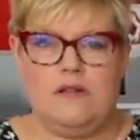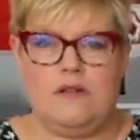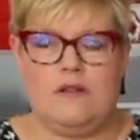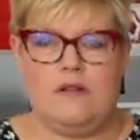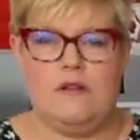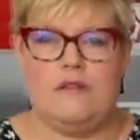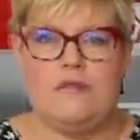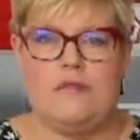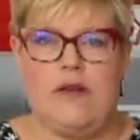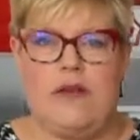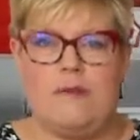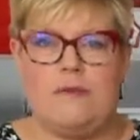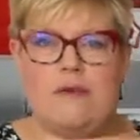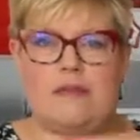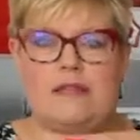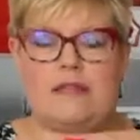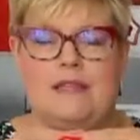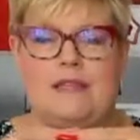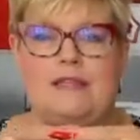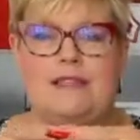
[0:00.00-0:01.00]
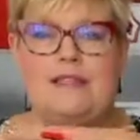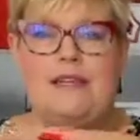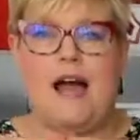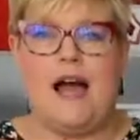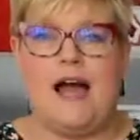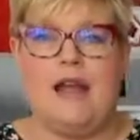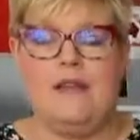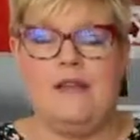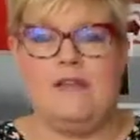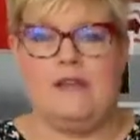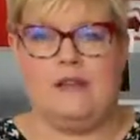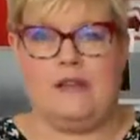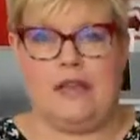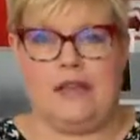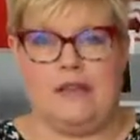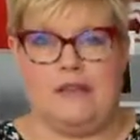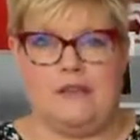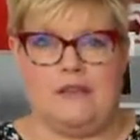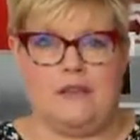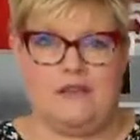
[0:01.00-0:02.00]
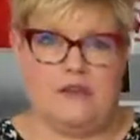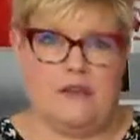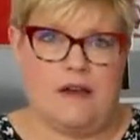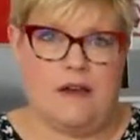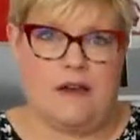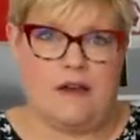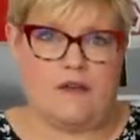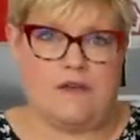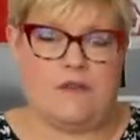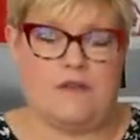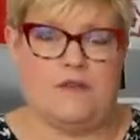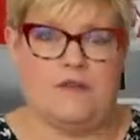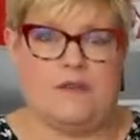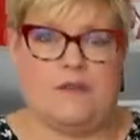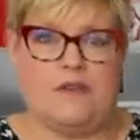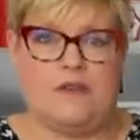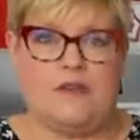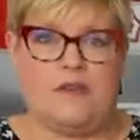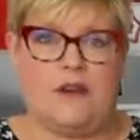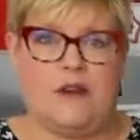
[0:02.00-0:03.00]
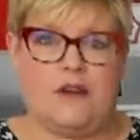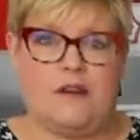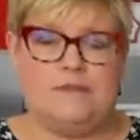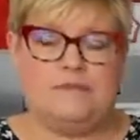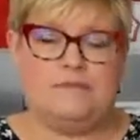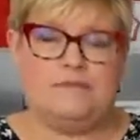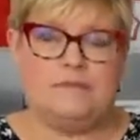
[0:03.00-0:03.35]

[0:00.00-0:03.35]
your fabric the entire length of your feed dog.